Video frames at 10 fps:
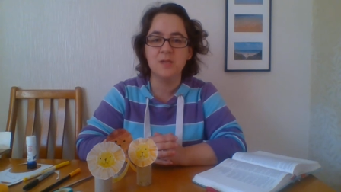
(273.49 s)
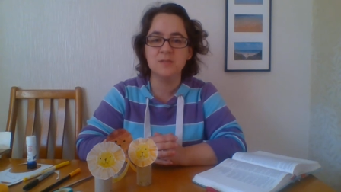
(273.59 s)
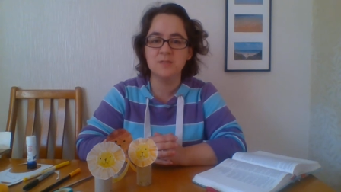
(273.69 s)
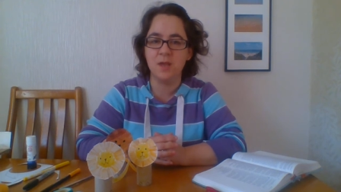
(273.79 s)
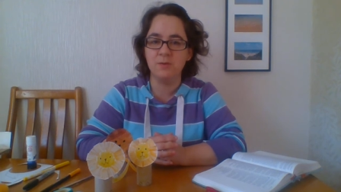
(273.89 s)

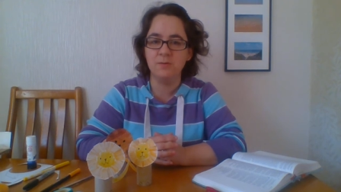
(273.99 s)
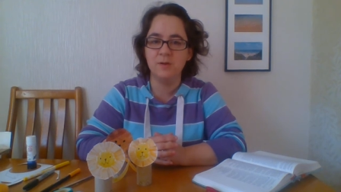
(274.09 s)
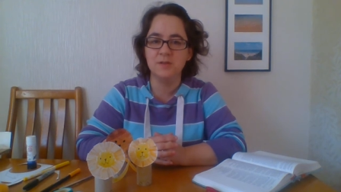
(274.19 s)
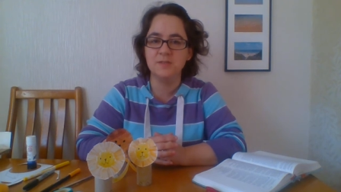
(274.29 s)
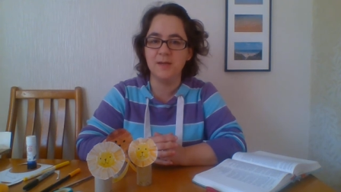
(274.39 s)
So
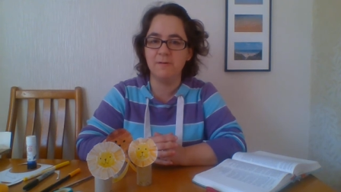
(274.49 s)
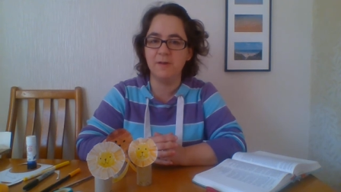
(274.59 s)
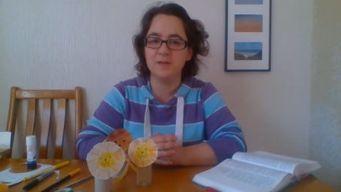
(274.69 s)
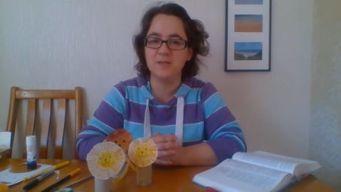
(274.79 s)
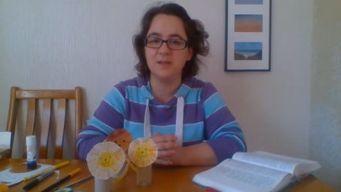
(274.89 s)

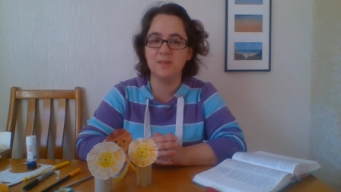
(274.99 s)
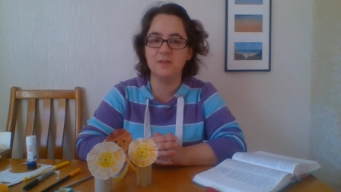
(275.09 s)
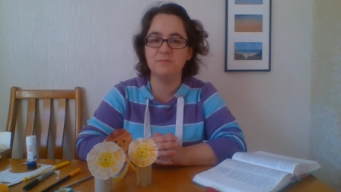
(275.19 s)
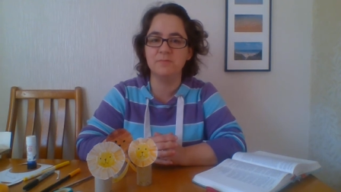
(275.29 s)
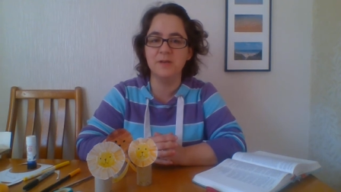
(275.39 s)
Darius had
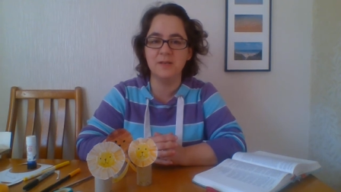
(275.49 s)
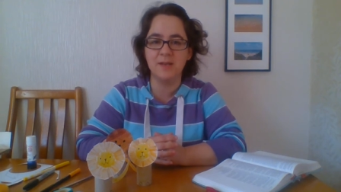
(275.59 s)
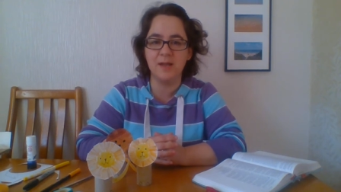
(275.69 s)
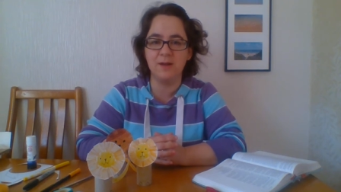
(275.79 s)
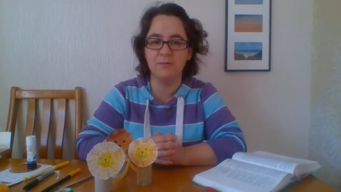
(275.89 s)
this written
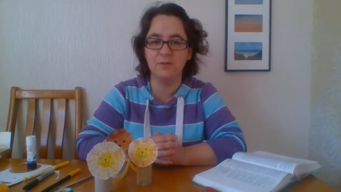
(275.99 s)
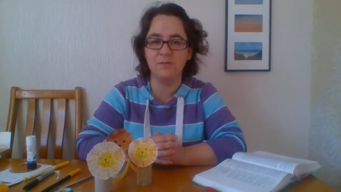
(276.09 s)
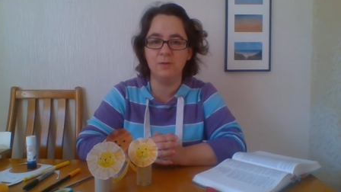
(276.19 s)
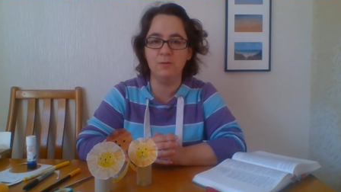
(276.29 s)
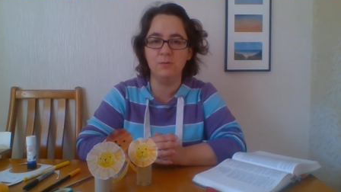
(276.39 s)
down as
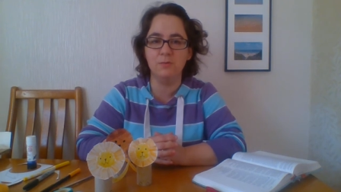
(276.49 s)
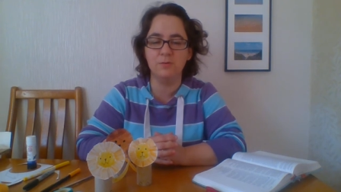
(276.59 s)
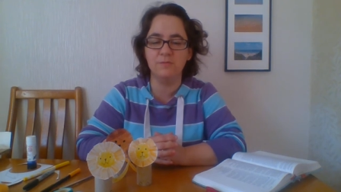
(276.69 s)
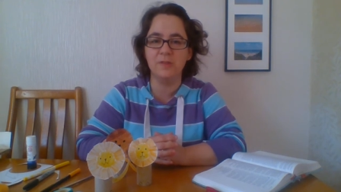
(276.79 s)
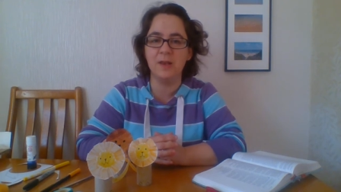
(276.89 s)
a law
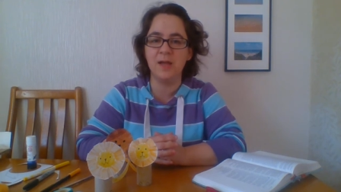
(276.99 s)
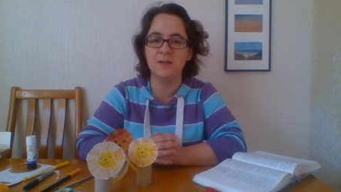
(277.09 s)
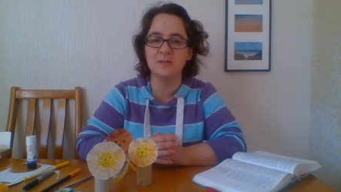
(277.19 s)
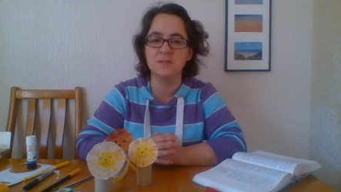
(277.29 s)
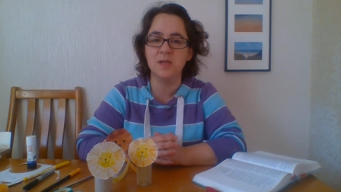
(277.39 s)
of the
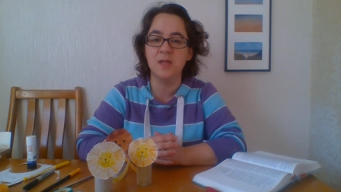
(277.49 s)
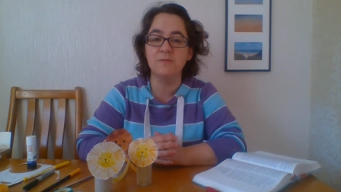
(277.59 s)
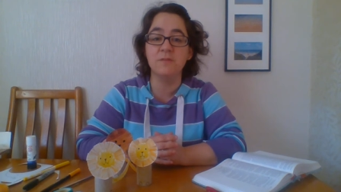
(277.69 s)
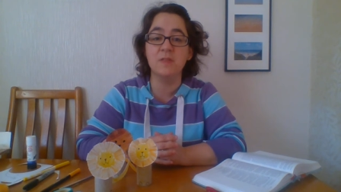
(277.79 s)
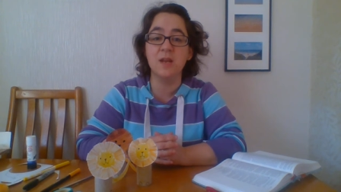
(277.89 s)
land.
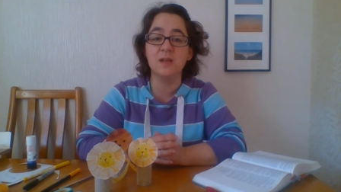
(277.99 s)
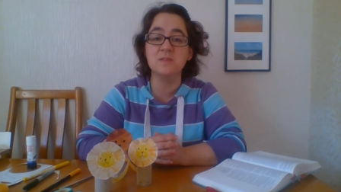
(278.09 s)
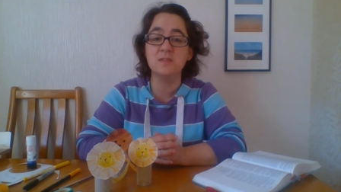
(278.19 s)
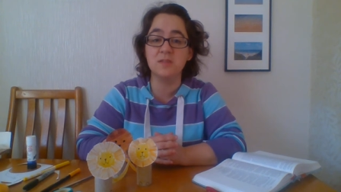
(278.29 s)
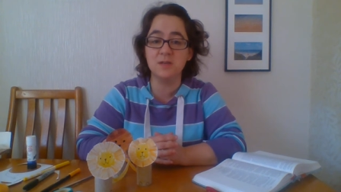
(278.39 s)
For the
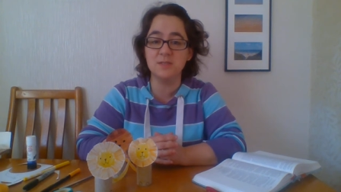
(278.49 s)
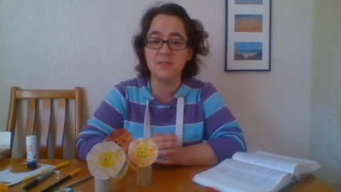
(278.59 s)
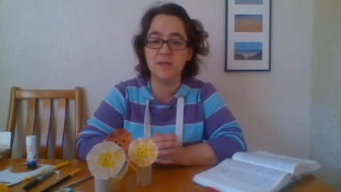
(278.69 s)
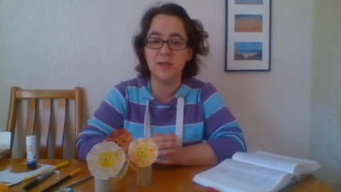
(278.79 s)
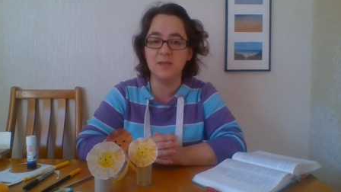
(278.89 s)
next
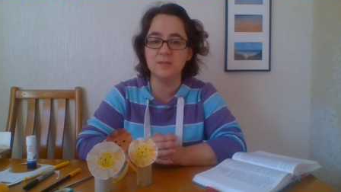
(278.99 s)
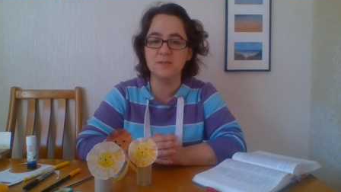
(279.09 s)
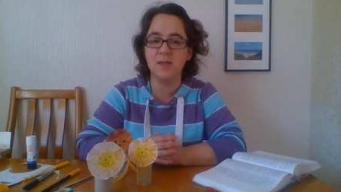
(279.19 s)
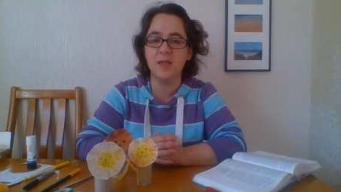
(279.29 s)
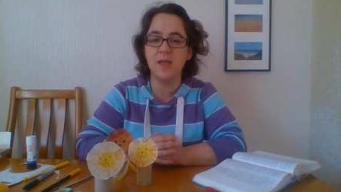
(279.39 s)
30
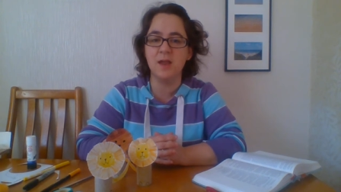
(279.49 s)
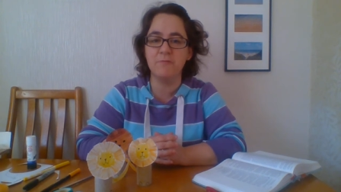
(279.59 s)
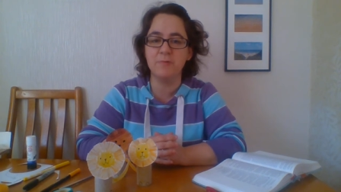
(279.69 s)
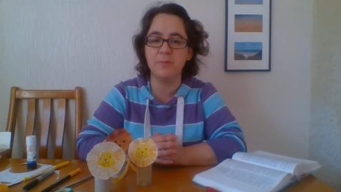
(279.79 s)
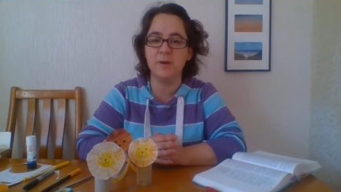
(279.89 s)
days,
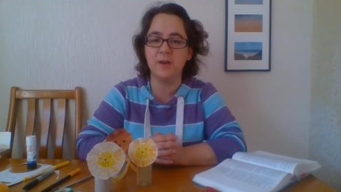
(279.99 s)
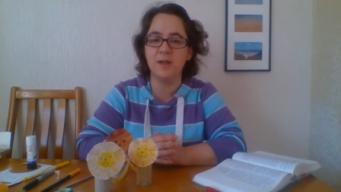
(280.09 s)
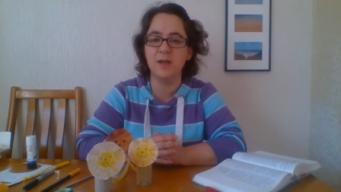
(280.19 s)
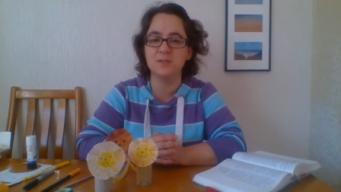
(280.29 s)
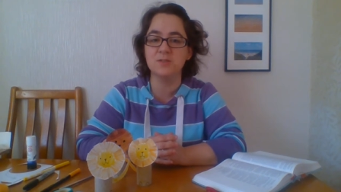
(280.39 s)
everyone
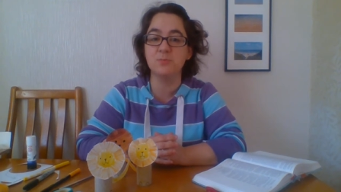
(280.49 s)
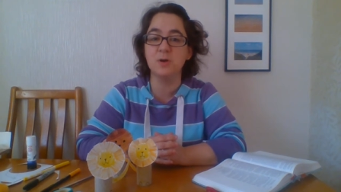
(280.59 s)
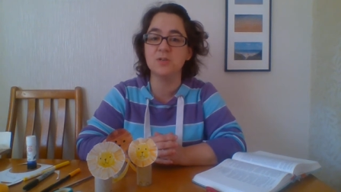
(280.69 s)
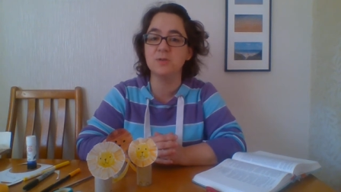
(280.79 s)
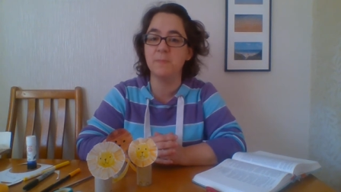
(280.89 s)
had to
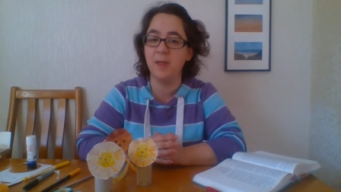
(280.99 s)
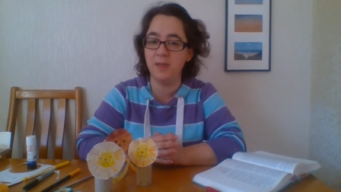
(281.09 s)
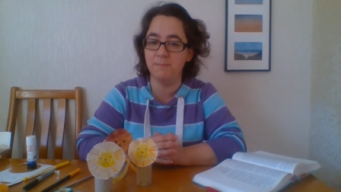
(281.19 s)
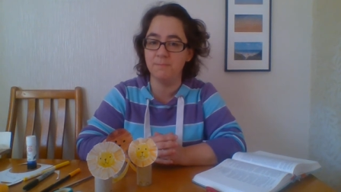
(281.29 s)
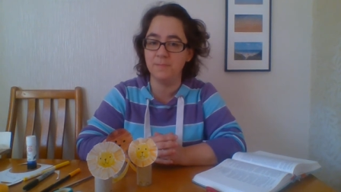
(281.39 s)
worship
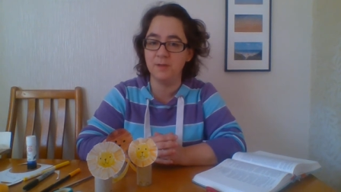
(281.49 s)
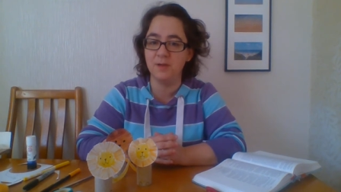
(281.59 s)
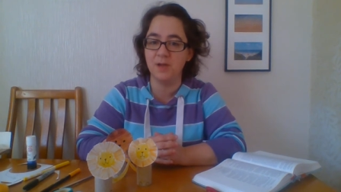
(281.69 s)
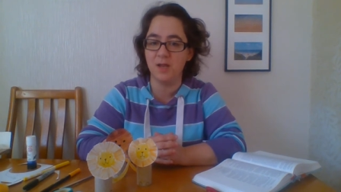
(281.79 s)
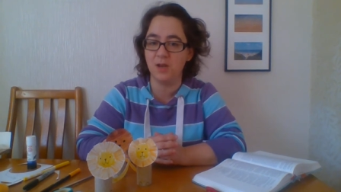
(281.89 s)
him
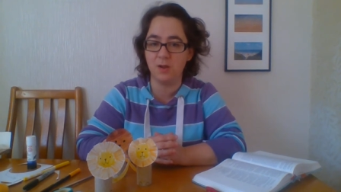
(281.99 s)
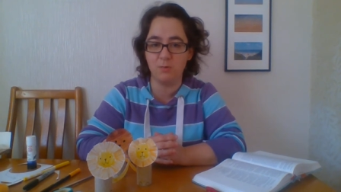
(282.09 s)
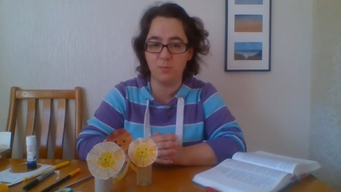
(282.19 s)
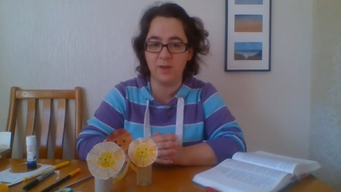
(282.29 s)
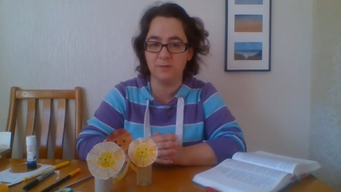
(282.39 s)
and
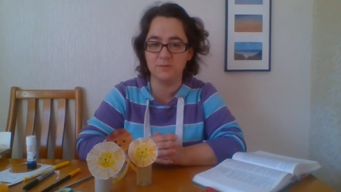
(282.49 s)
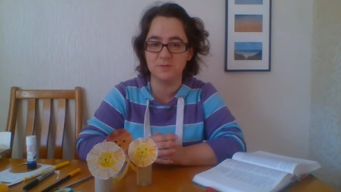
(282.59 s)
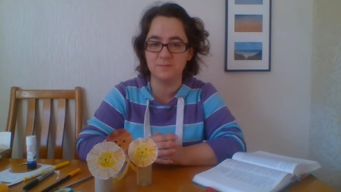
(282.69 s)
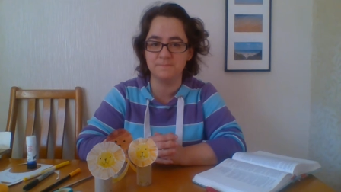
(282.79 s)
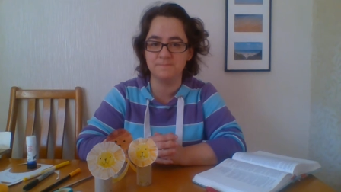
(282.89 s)
no one else.